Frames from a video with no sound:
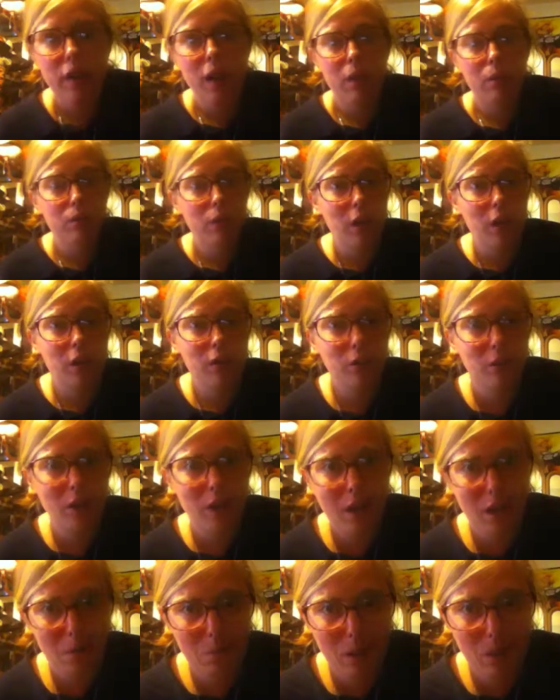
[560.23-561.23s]
I've talked to a
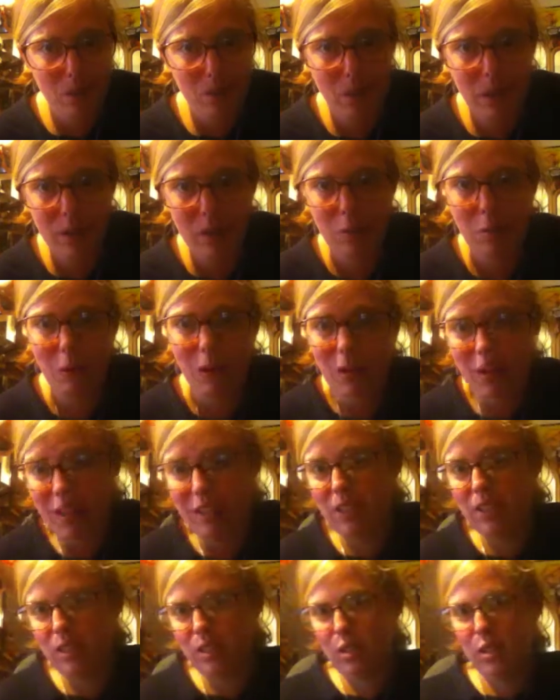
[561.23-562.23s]
lot of my friends about
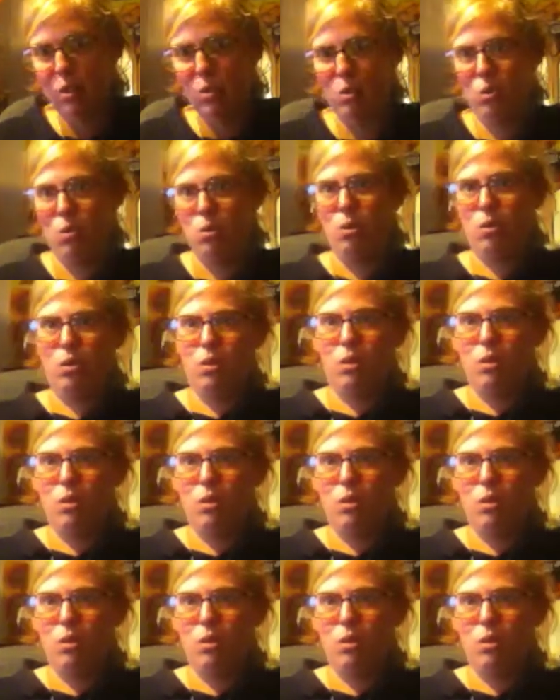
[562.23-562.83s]
this, so